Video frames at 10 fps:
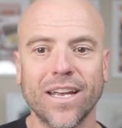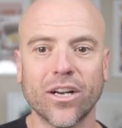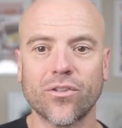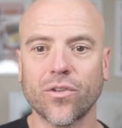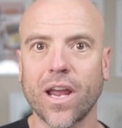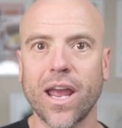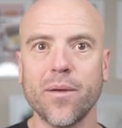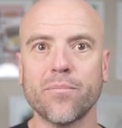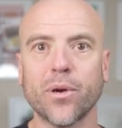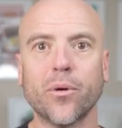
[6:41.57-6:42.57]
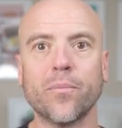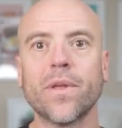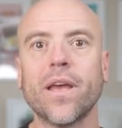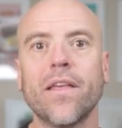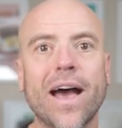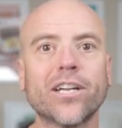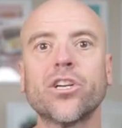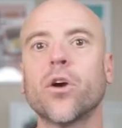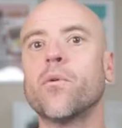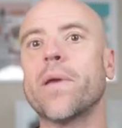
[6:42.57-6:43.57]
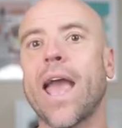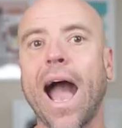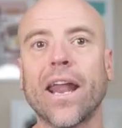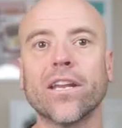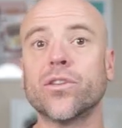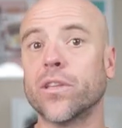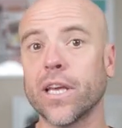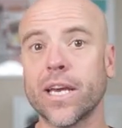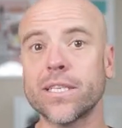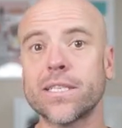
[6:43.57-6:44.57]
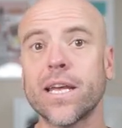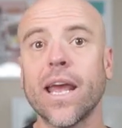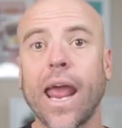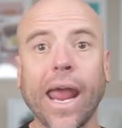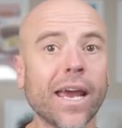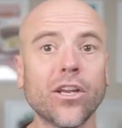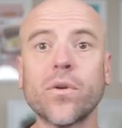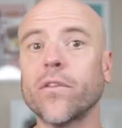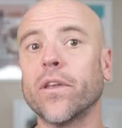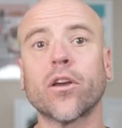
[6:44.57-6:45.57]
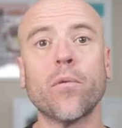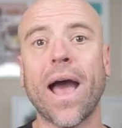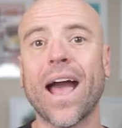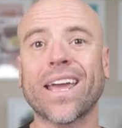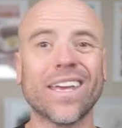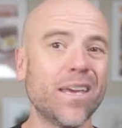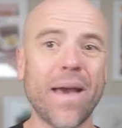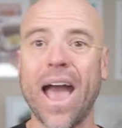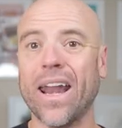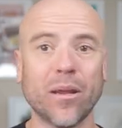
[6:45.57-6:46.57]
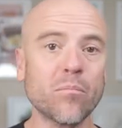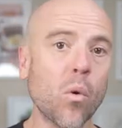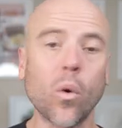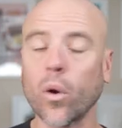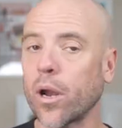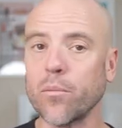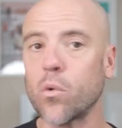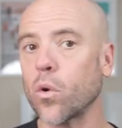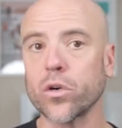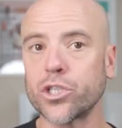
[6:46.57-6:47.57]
Hit Create, boom. That show will be added to the list, and you can then go back and keep adding more and more